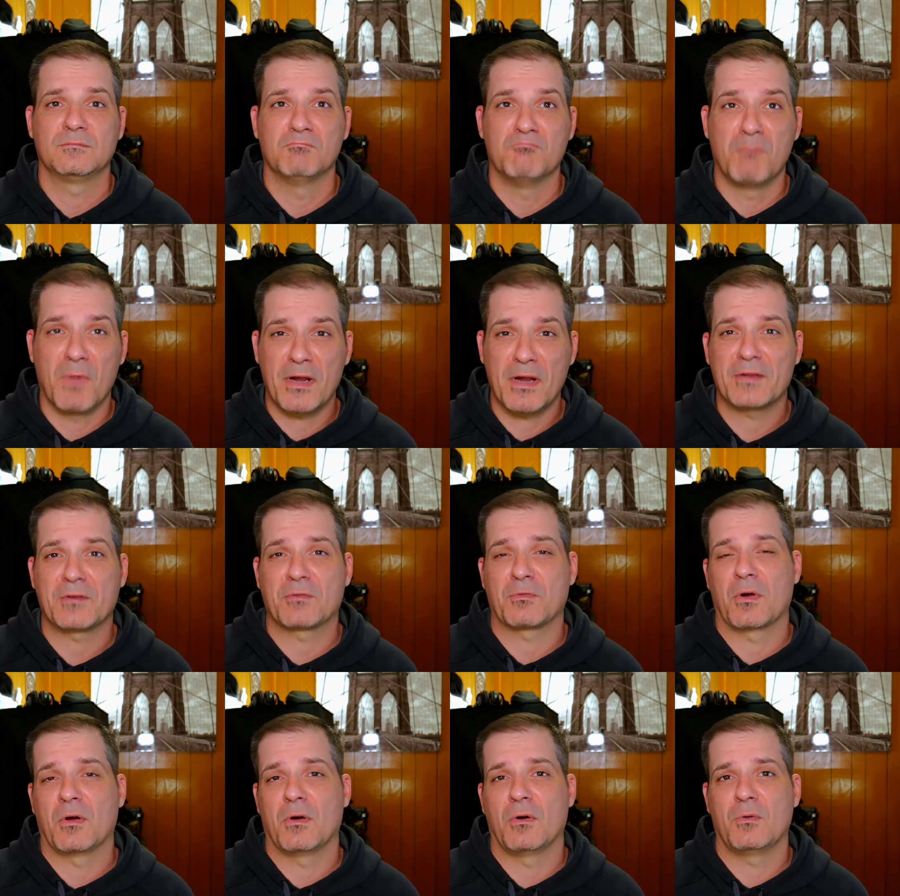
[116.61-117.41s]

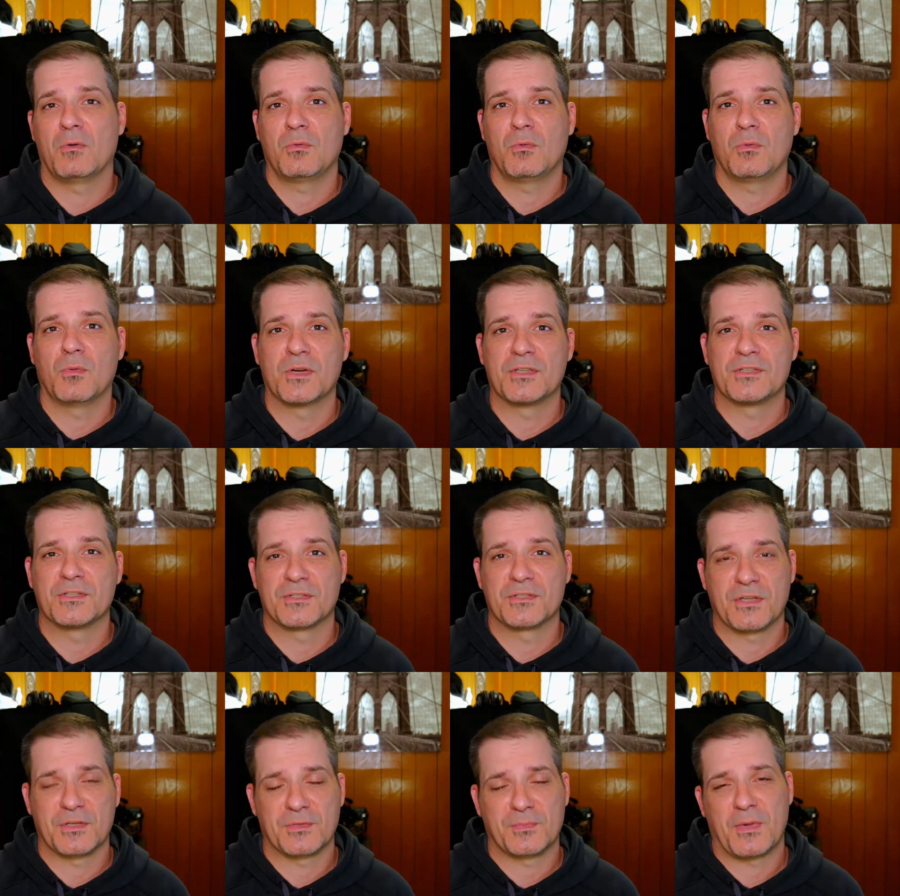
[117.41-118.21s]
Micro, which
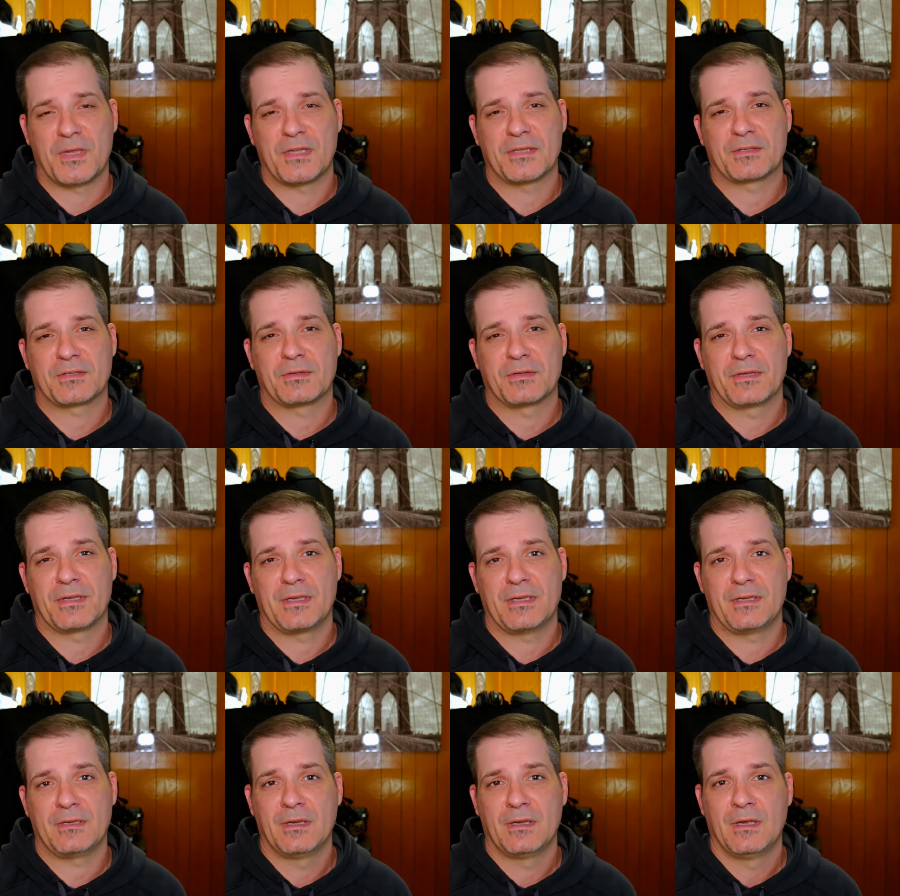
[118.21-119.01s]
is just
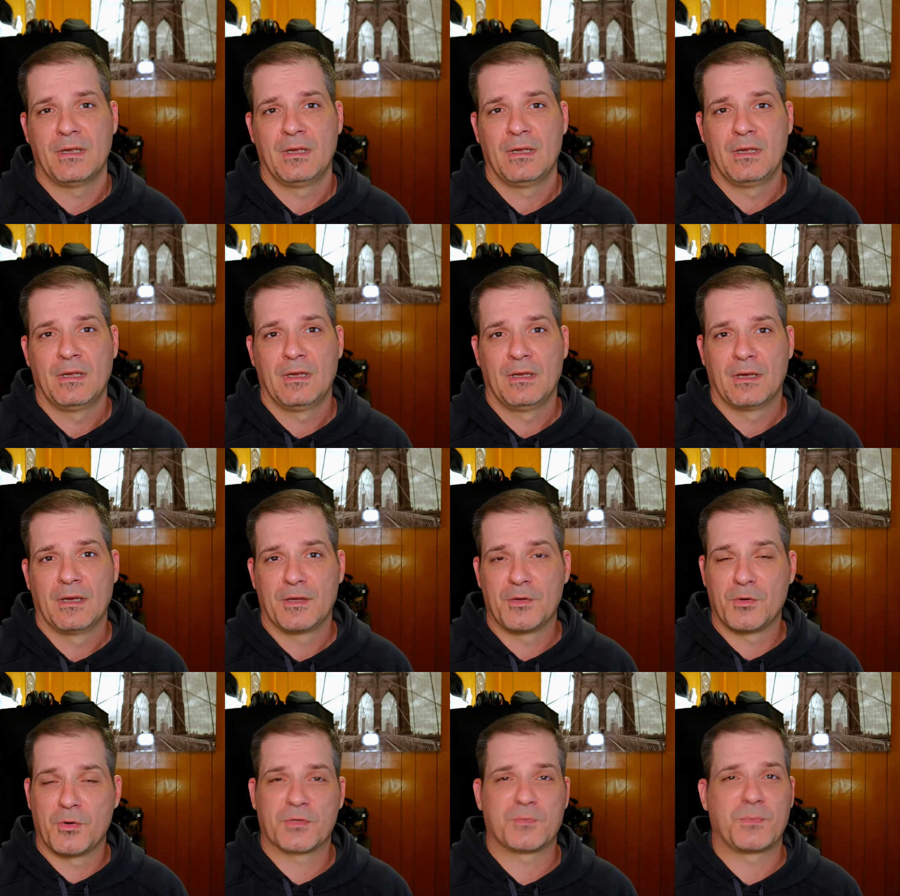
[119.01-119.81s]
basically
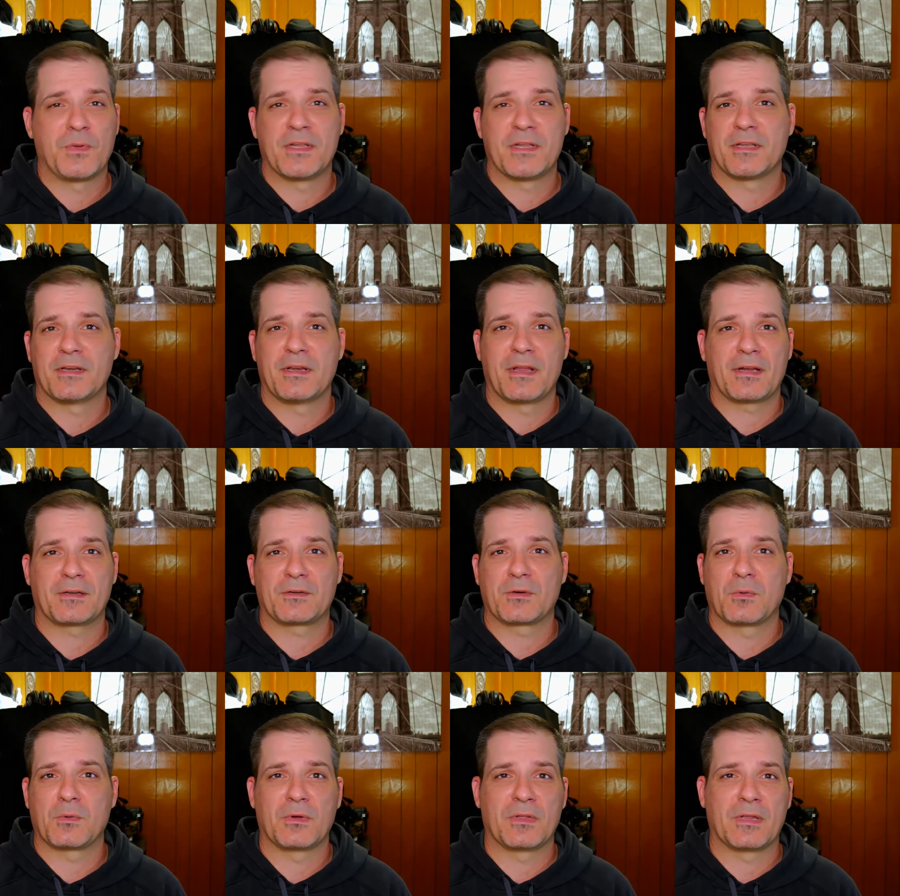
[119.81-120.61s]
a USB
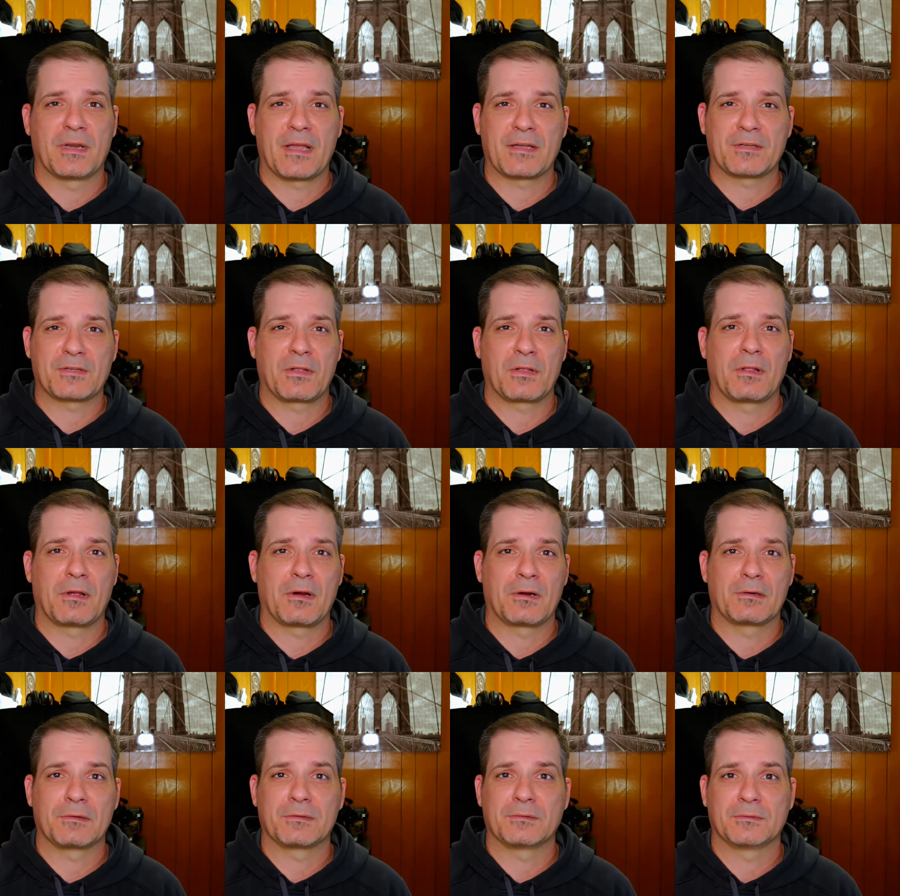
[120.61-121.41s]
connector with an
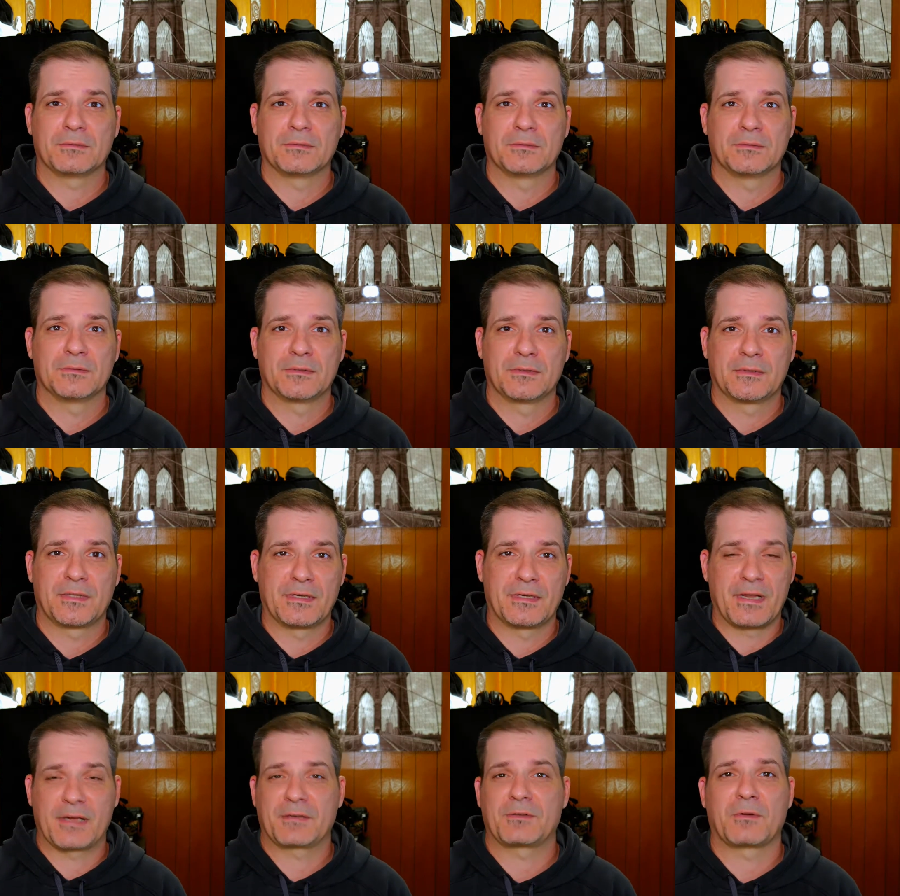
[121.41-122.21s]
XLR
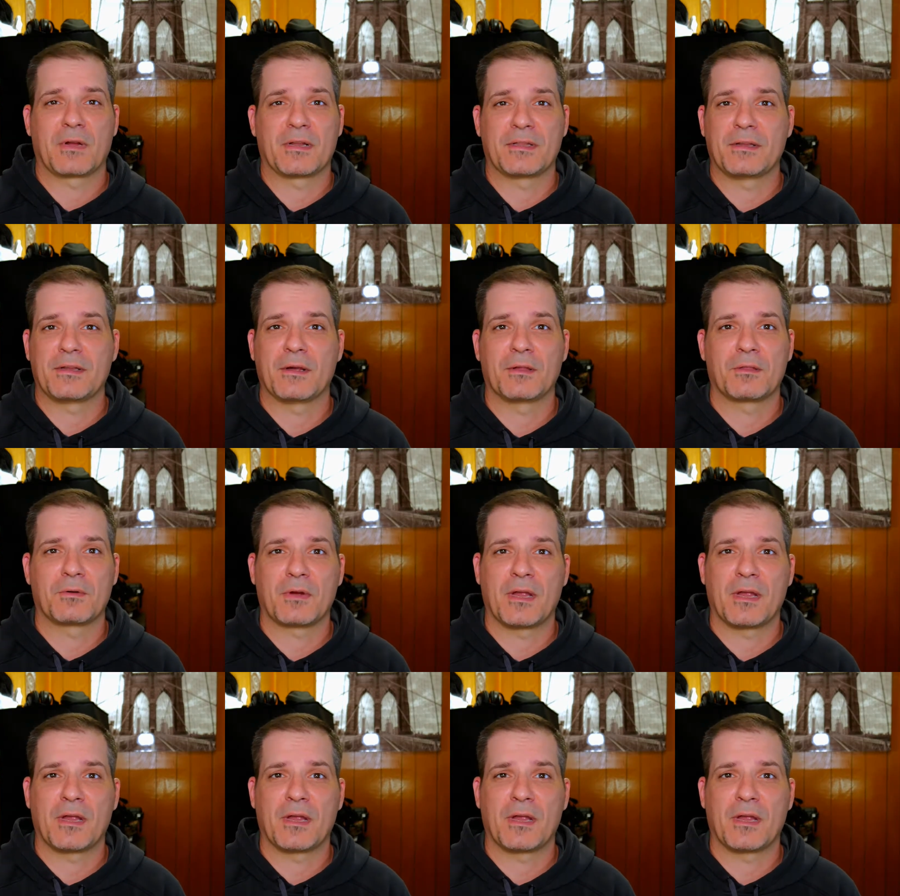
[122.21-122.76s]
connector on the other